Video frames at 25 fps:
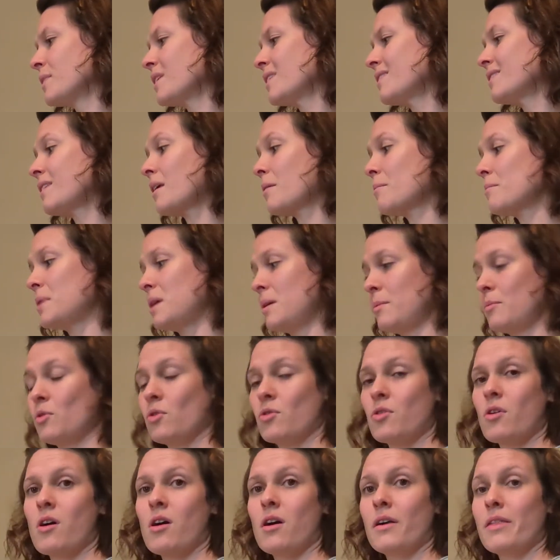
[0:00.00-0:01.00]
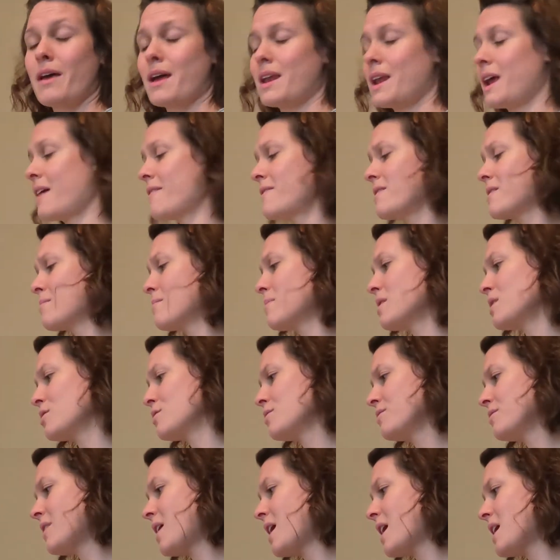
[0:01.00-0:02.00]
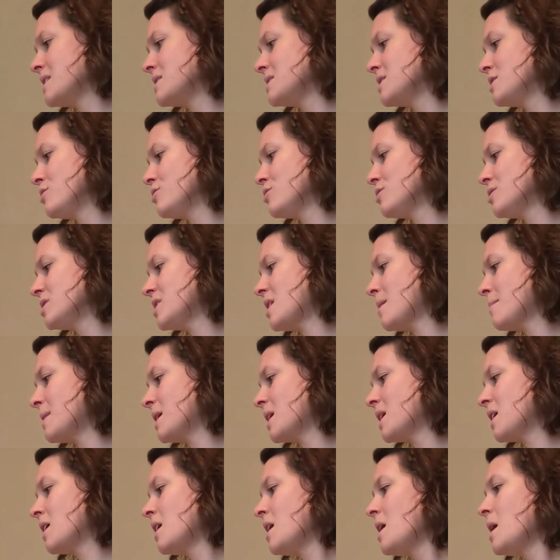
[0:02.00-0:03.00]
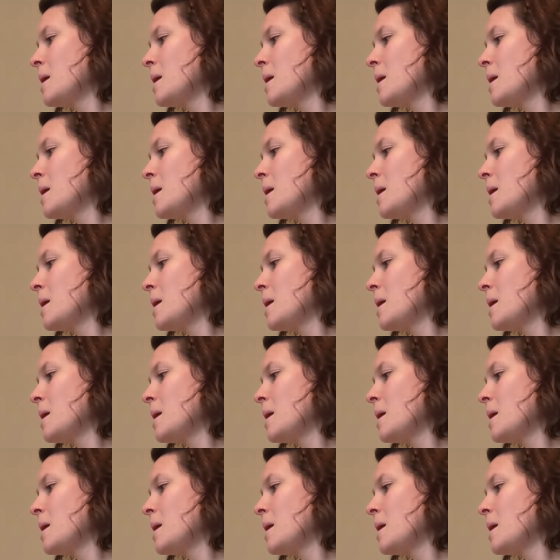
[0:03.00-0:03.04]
Some people call that having butterflies in your stomach,